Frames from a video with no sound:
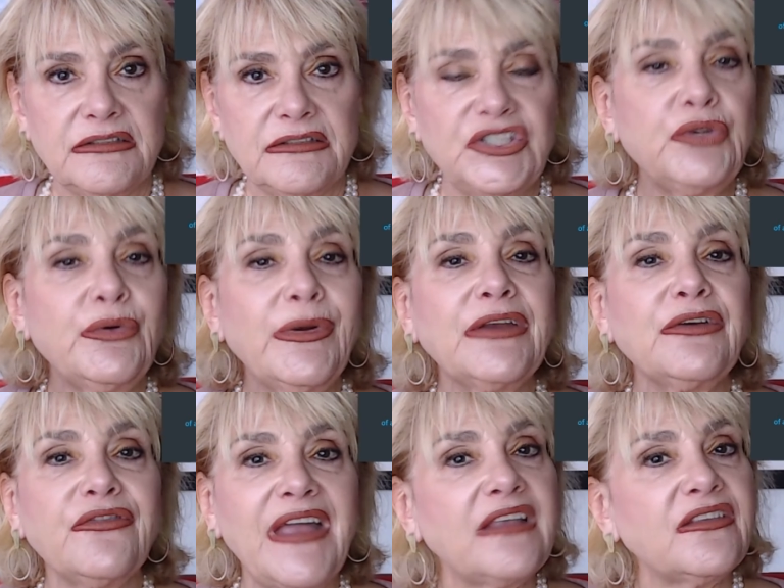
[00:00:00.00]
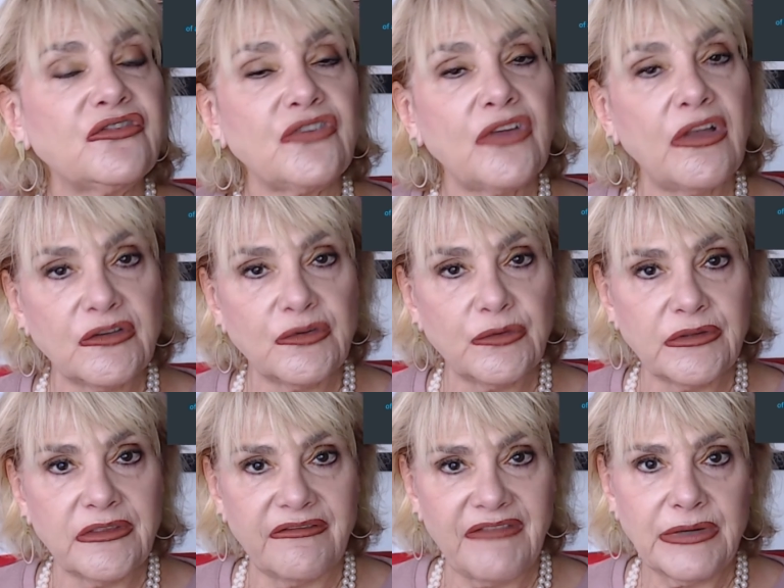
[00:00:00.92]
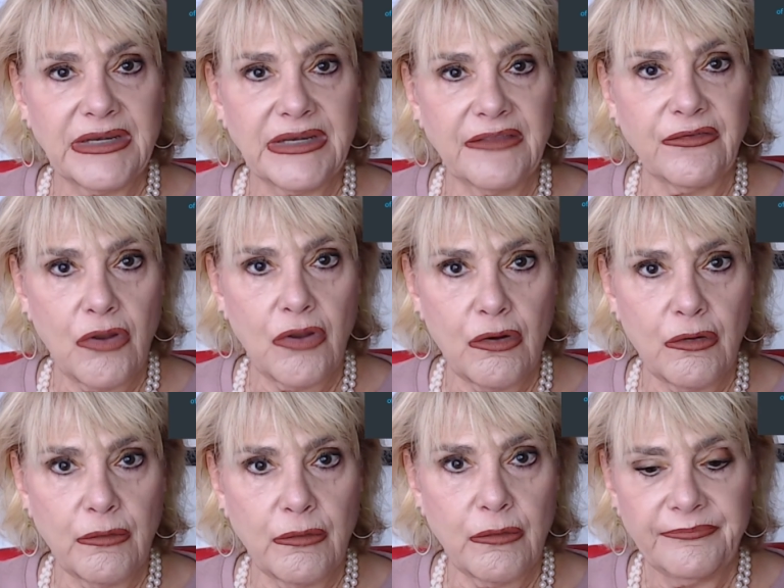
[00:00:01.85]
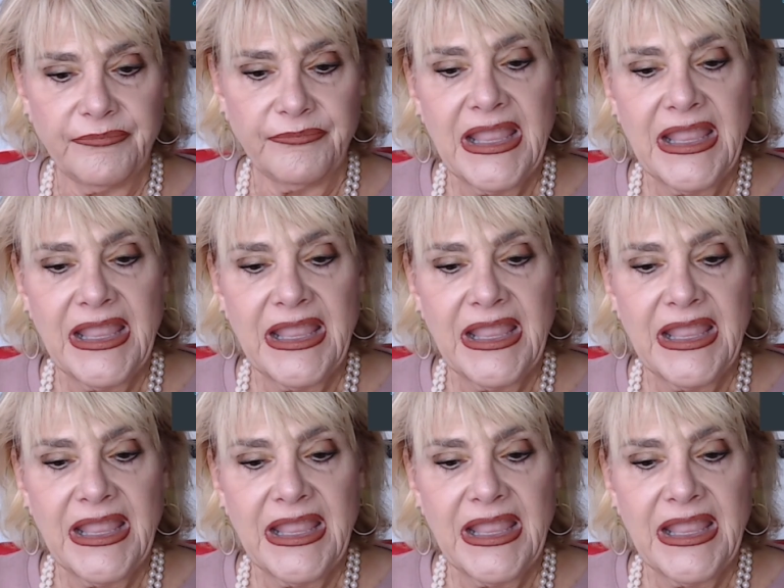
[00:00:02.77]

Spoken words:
$200,000 worth of equity in their homes.